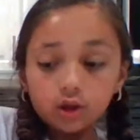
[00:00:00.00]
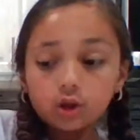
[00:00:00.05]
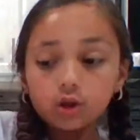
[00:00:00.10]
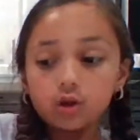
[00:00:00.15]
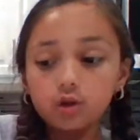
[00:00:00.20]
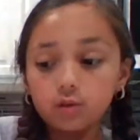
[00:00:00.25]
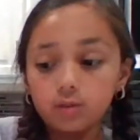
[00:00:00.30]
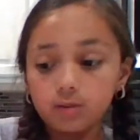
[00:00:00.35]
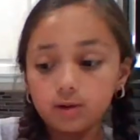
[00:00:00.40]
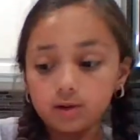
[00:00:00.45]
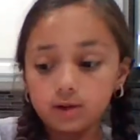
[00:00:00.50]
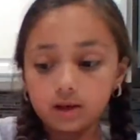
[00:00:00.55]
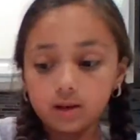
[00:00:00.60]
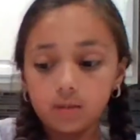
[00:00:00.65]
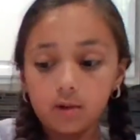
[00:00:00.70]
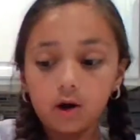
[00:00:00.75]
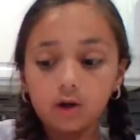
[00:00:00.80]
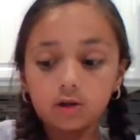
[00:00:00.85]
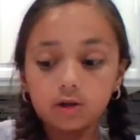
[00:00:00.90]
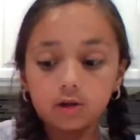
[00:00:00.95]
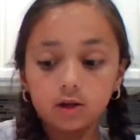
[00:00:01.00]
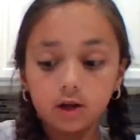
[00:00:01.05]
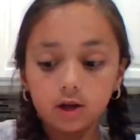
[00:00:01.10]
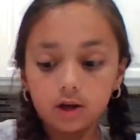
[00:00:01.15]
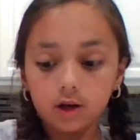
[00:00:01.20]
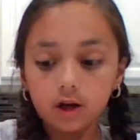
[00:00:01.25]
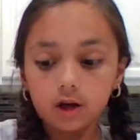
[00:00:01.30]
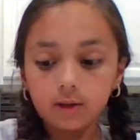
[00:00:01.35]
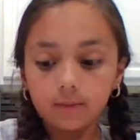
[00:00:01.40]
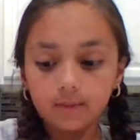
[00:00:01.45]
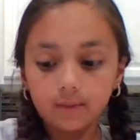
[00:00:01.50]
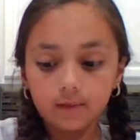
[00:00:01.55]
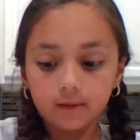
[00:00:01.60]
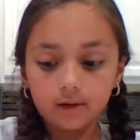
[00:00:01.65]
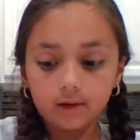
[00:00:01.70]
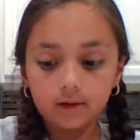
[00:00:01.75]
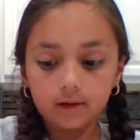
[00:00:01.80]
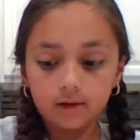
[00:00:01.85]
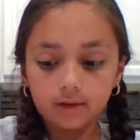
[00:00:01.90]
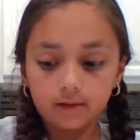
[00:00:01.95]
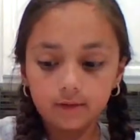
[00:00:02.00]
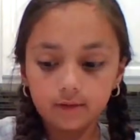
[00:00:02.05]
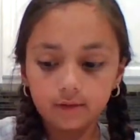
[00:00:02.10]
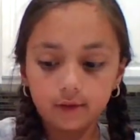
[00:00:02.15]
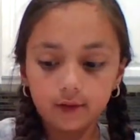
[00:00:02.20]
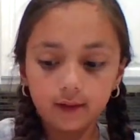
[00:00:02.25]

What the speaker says: You put them on top of